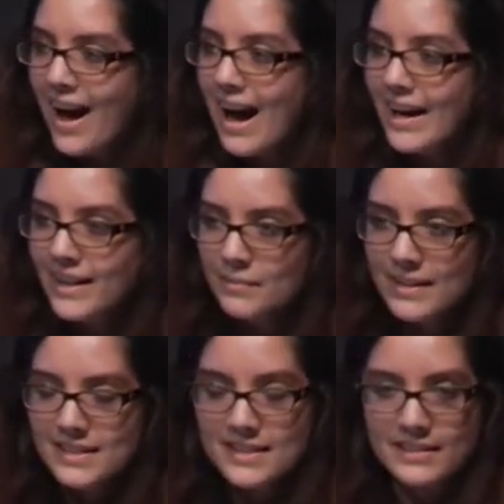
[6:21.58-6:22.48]
i had
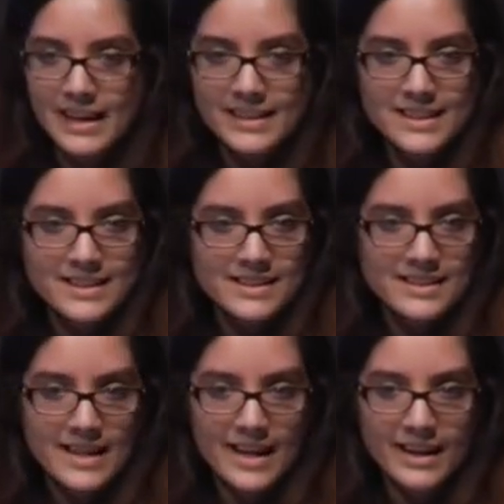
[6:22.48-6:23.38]
been selected to
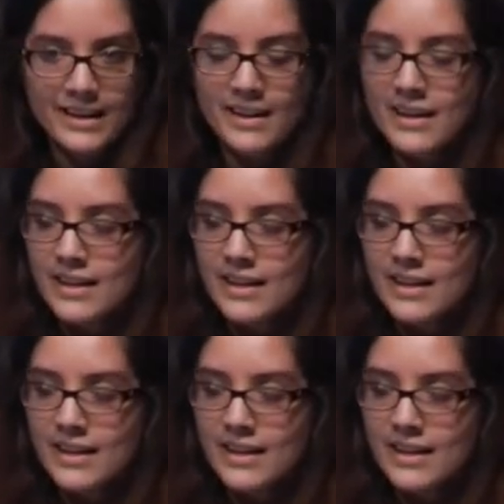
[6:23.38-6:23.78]
sing